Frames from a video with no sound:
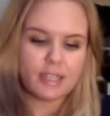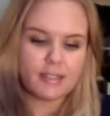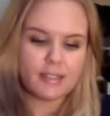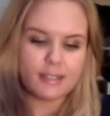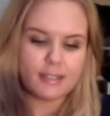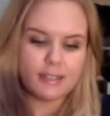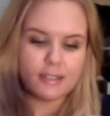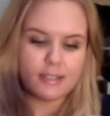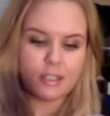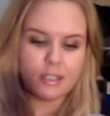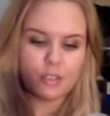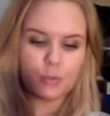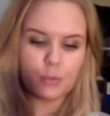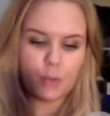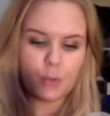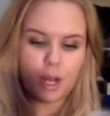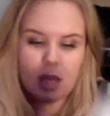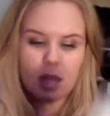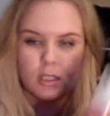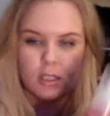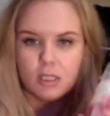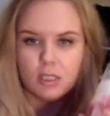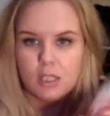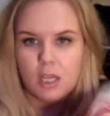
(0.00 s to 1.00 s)
in it as
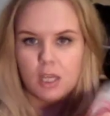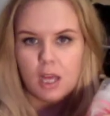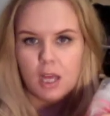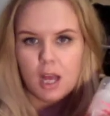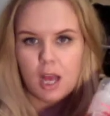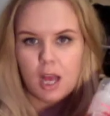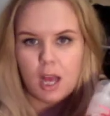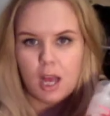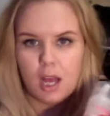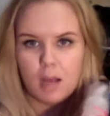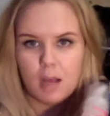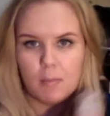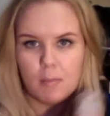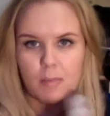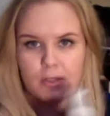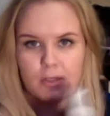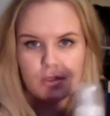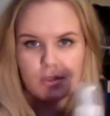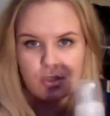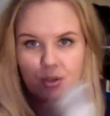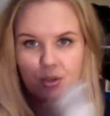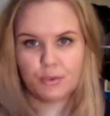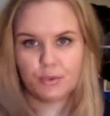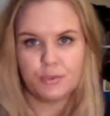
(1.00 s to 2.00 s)
well,
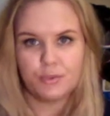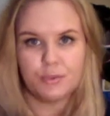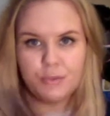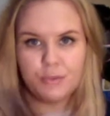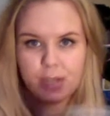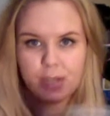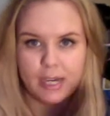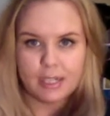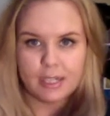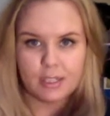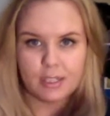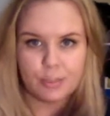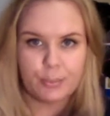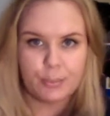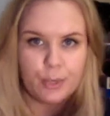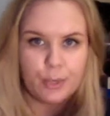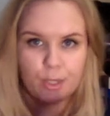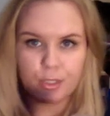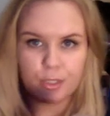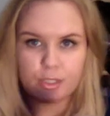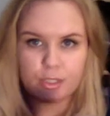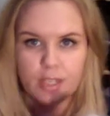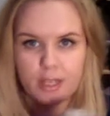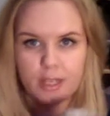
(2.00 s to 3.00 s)
so if you react to
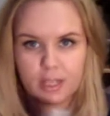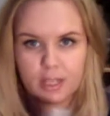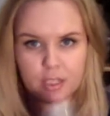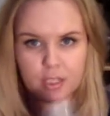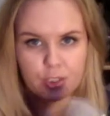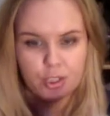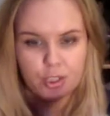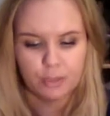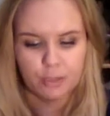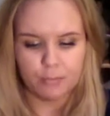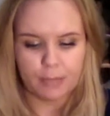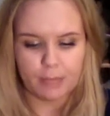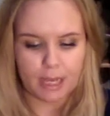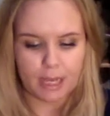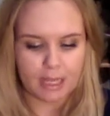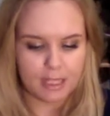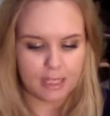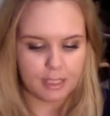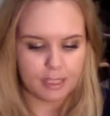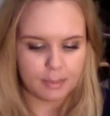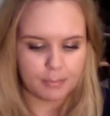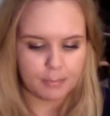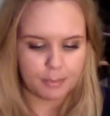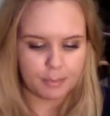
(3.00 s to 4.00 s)
products like that, don't buy
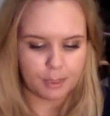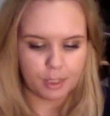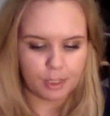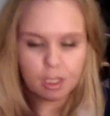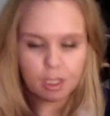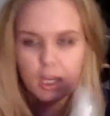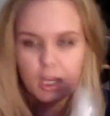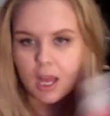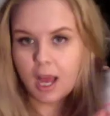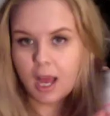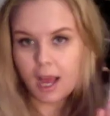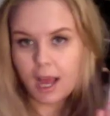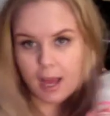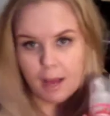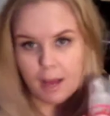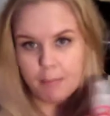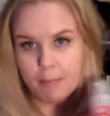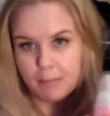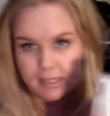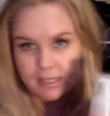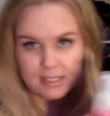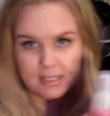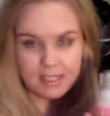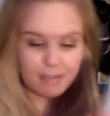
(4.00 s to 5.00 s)
this, but
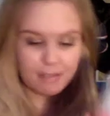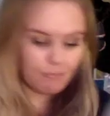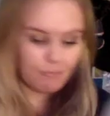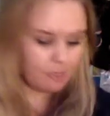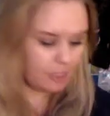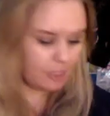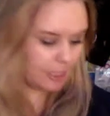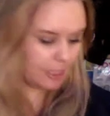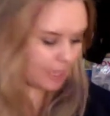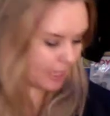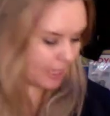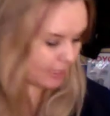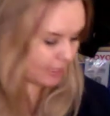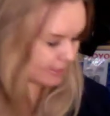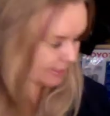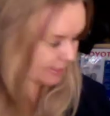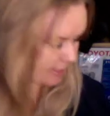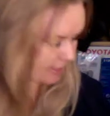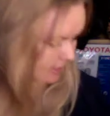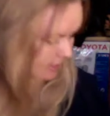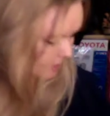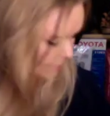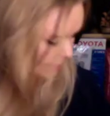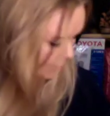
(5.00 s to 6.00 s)
my skin really likes
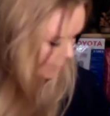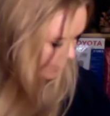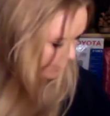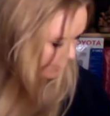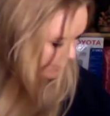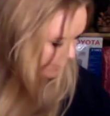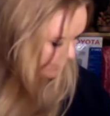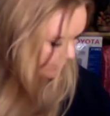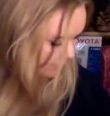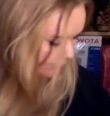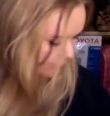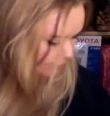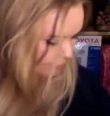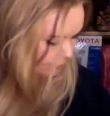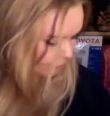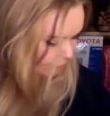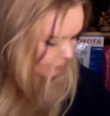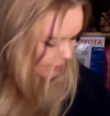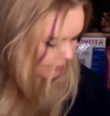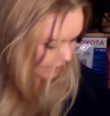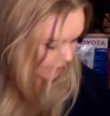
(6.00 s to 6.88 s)
it, so really